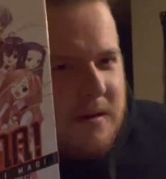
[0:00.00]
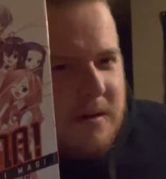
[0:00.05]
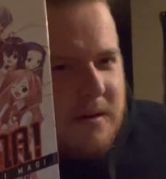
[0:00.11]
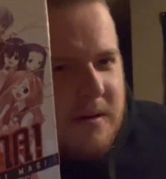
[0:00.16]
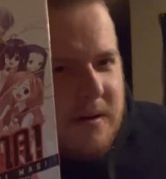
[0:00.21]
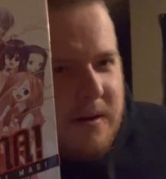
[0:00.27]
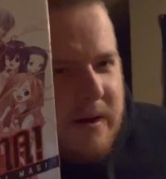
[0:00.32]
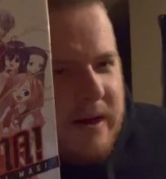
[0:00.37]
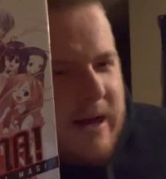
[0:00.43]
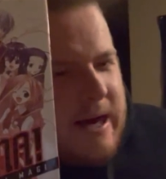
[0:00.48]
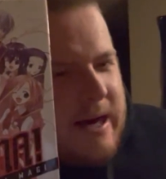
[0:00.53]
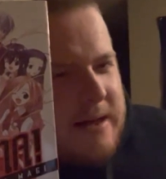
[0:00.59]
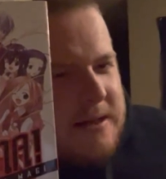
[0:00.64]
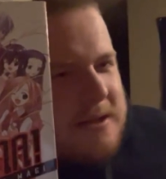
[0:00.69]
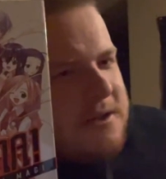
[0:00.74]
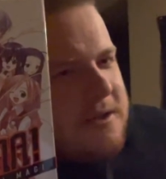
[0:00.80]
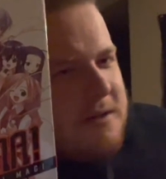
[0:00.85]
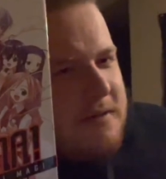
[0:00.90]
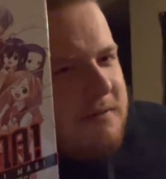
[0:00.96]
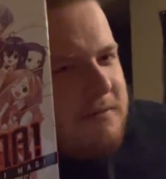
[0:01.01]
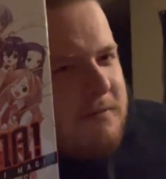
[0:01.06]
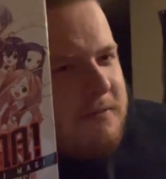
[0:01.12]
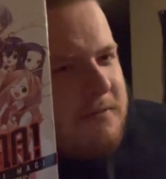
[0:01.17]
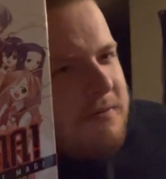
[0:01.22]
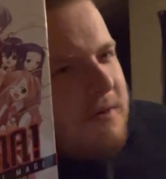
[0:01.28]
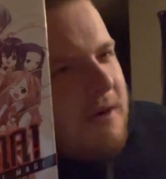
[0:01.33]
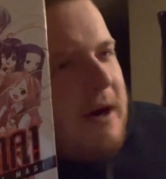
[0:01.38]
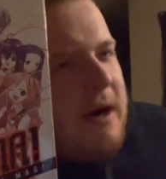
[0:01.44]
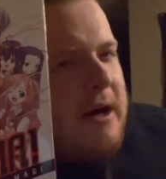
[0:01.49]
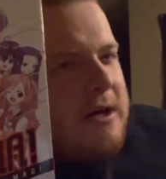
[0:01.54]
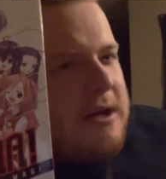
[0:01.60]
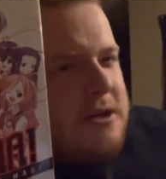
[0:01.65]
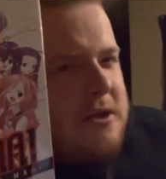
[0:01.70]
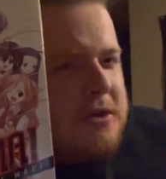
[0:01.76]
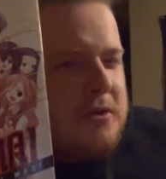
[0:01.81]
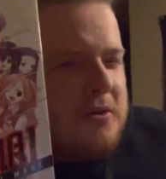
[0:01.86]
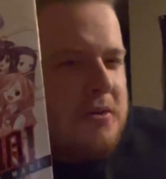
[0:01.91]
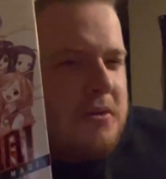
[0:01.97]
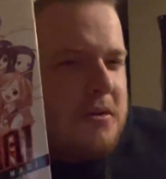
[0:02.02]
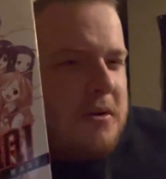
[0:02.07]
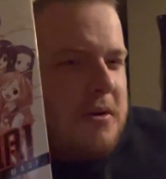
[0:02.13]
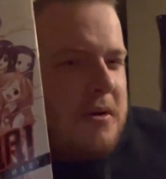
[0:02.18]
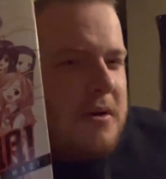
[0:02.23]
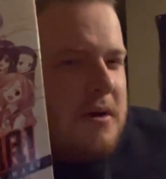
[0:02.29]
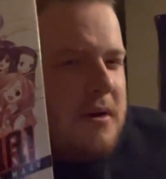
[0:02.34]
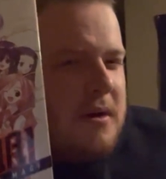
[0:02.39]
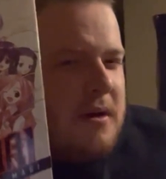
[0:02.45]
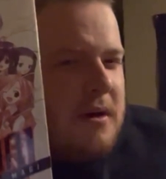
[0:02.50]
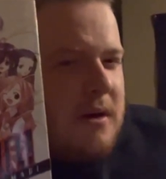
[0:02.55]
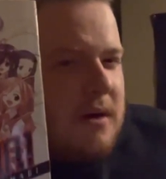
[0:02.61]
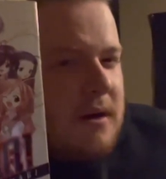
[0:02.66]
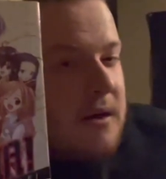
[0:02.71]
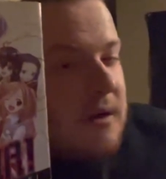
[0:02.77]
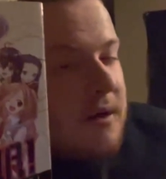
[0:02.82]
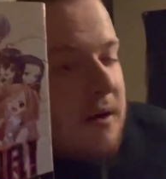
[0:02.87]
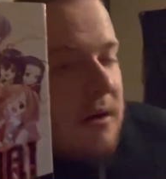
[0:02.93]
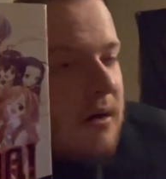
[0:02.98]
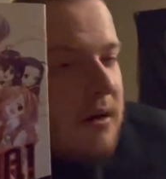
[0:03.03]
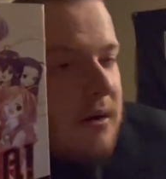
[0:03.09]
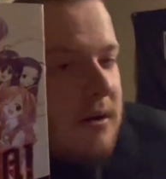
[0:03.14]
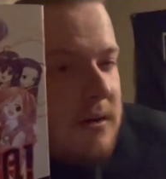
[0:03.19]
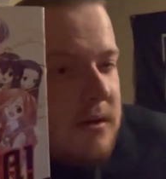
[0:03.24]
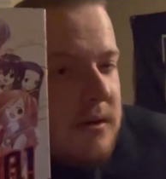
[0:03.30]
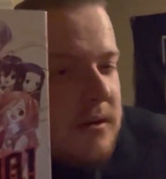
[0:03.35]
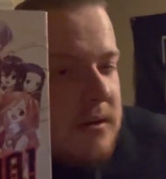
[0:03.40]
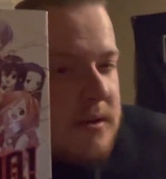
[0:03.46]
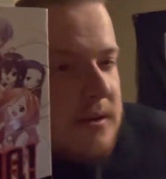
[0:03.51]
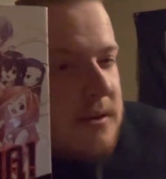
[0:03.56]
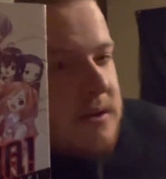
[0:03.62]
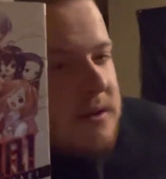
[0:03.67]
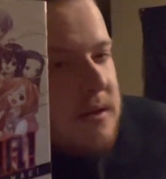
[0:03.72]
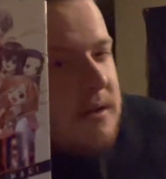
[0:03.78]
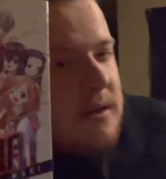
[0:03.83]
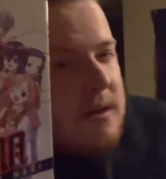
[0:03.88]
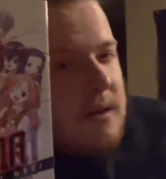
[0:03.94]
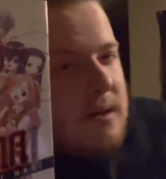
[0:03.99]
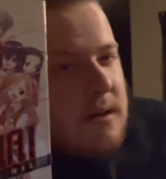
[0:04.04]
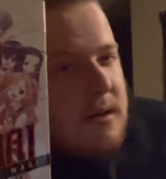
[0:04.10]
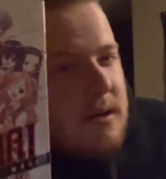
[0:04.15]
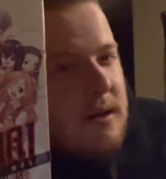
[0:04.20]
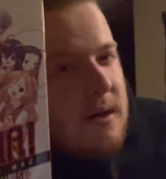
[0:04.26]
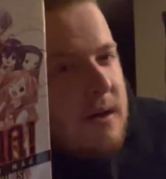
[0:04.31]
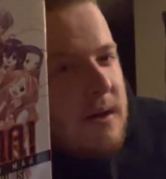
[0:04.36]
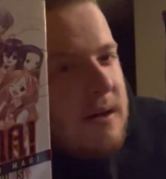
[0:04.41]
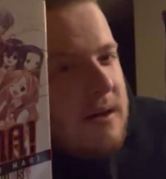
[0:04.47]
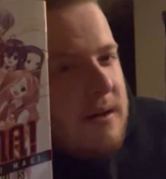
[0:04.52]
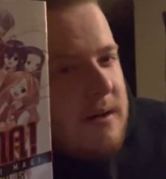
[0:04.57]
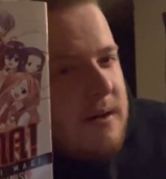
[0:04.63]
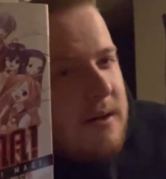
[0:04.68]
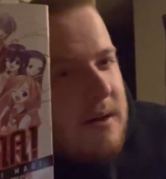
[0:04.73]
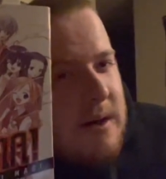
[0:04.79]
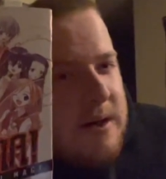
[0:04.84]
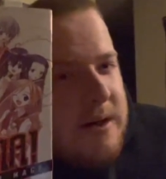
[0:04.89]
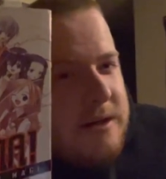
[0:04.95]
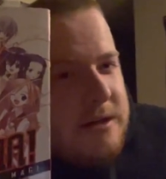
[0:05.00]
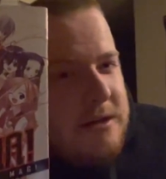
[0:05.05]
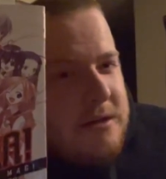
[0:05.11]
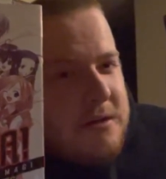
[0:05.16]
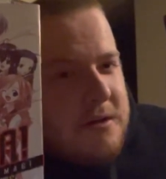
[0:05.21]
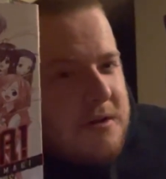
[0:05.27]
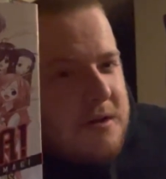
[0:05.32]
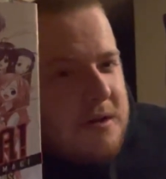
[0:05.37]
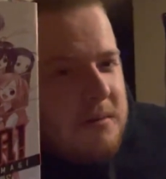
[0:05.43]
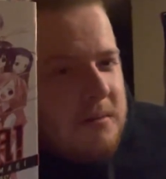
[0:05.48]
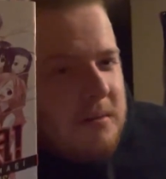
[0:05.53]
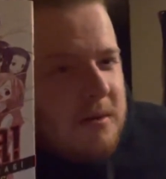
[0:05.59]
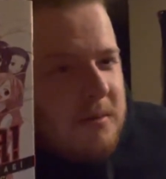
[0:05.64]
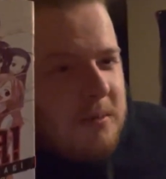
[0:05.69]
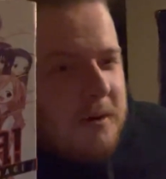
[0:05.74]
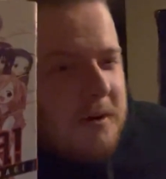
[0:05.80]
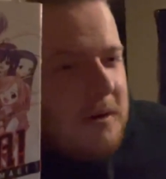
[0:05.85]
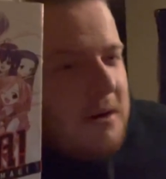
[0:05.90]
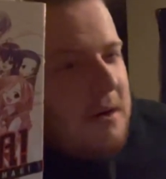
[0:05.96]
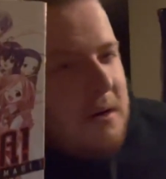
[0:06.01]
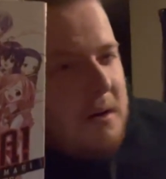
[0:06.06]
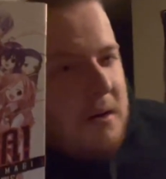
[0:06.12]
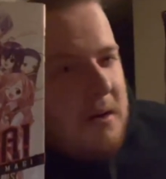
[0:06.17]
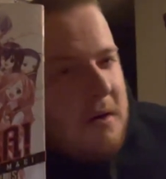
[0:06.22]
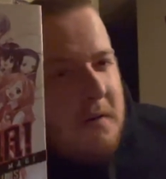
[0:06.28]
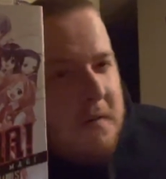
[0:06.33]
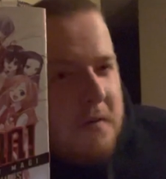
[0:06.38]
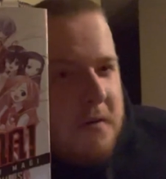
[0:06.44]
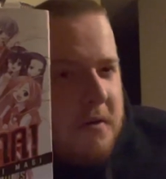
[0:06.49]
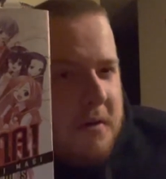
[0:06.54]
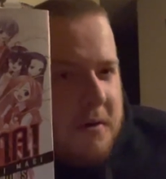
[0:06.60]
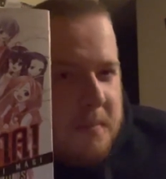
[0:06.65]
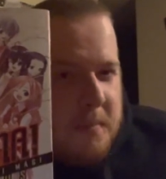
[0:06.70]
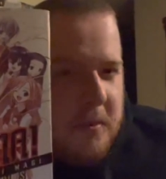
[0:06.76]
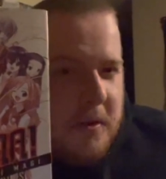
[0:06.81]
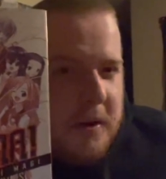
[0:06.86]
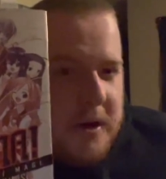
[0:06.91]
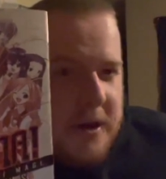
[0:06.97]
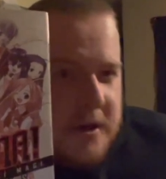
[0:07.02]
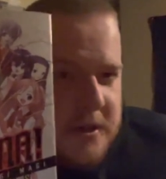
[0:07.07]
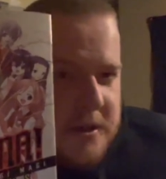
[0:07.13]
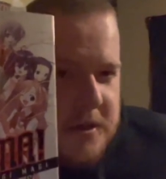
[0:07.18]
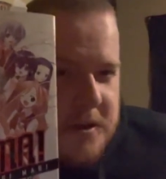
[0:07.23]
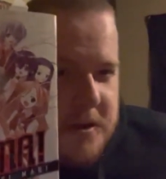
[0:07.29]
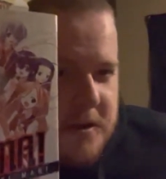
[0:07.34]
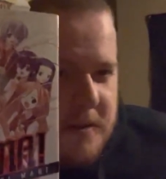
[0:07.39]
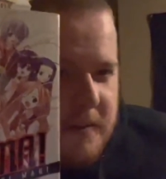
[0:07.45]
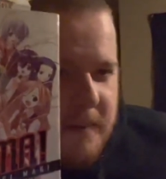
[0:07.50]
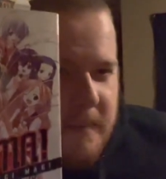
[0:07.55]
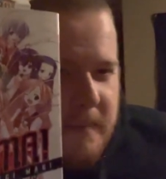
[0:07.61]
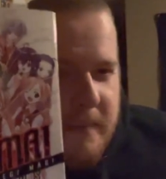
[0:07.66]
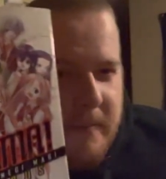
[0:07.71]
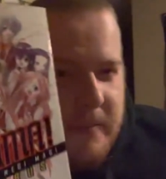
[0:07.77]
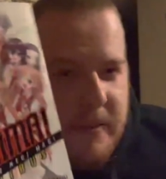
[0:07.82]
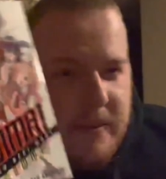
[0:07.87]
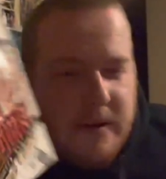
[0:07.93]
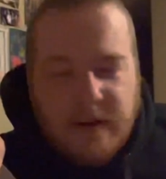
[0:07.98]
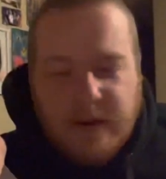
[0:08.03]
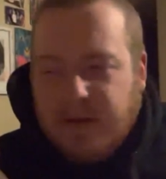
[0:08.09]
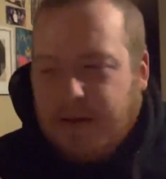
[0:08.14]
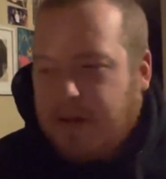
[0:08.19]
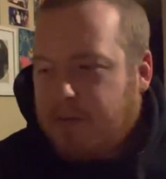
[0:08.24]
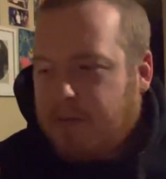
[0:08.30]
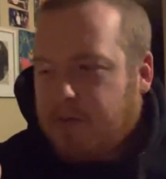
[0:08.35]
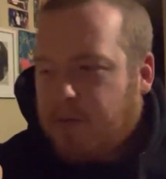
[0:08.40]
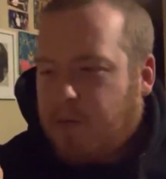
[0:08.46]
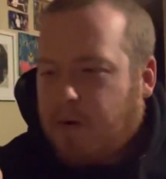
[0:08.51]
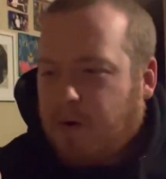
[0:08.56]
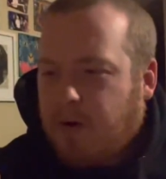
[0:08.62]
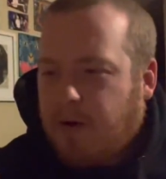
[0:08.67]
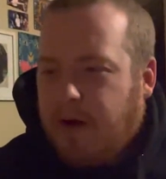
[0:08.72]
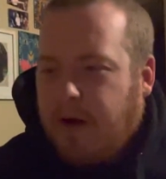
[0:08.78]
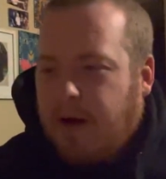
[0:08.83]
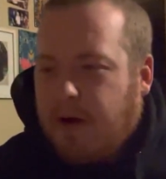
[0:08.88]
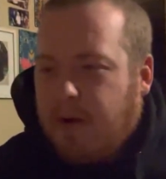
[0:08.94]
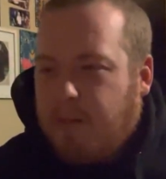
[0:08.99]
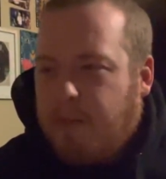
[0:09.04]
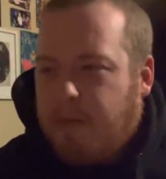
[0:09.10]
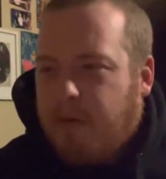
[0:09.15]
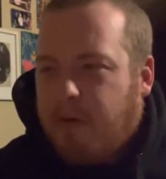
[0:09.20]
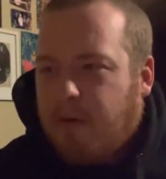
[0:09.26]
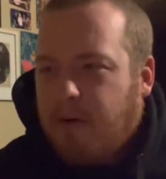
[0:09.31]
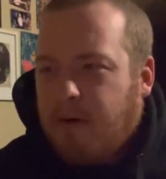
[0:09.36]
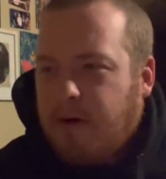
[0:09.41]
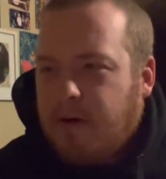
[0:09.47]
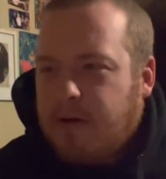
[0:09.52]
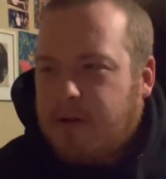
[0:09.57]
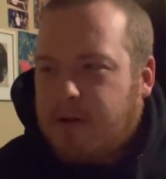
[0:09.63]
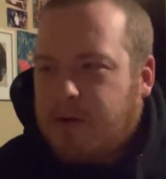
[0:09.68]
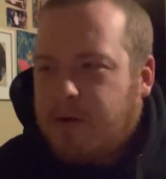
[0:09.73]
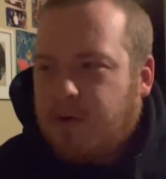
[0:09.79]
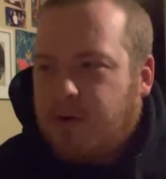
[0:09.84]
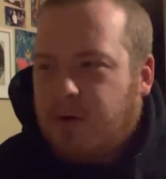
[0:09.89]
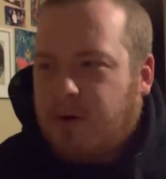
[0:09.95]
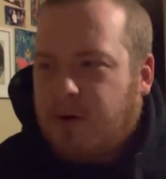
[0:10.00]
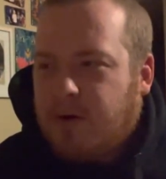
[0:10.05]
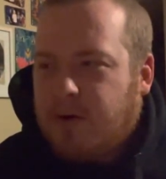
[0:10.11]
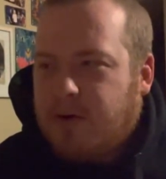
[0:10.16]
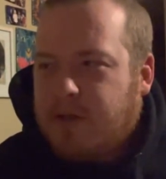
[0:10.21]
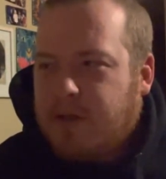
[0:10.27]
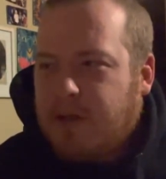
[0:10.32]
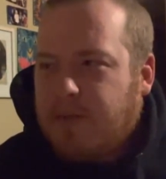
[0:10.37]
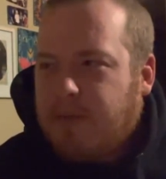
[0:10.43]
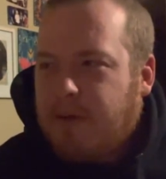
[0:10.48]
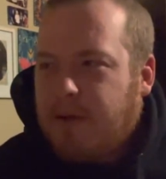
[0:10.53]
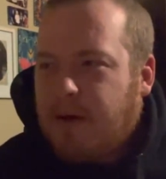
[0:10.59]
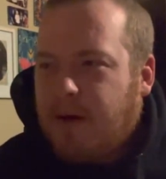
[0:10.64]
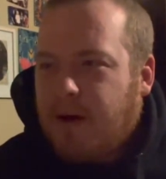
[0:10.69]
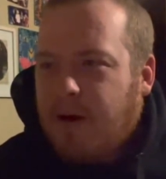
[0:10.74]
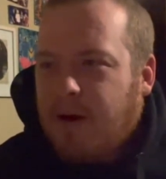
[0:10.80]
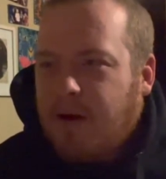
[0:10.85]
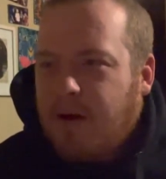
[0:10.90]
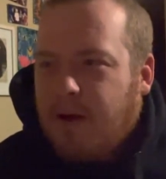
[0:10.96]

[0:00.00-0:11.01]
class of high school girls that their ages seem to be all over the place. It seems more like a boarding school or something.